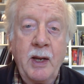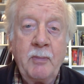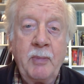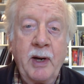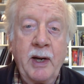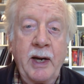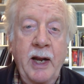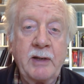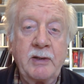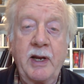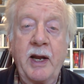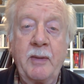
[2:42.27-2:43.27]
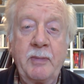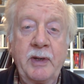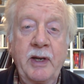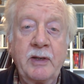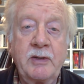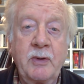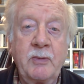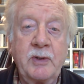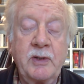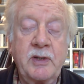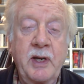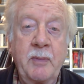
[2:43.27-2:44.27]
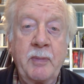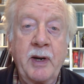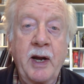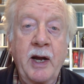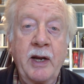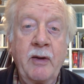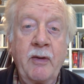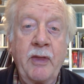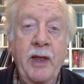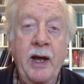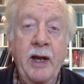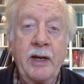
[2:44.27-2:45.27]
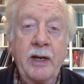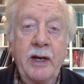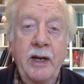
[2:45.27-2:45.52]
but it hasn't happened yet, so we'll just keep an eye on that.